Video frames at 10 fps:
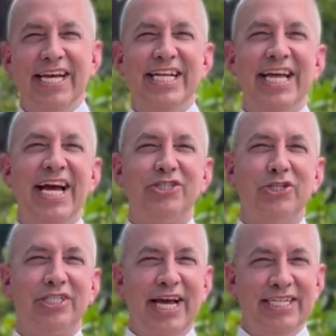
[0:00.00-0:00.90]
and to
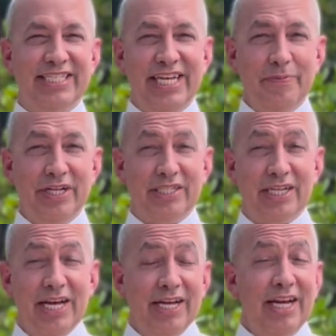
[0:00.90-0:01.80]
exorcise
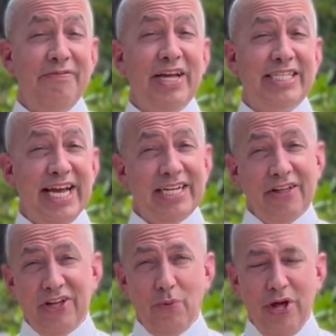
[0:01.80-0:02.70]
demons if they take
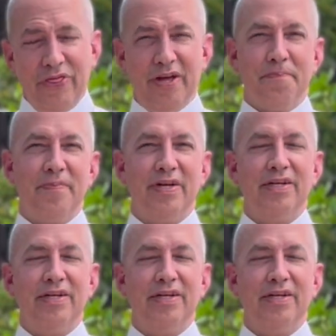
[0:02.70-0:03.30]
nothing with them?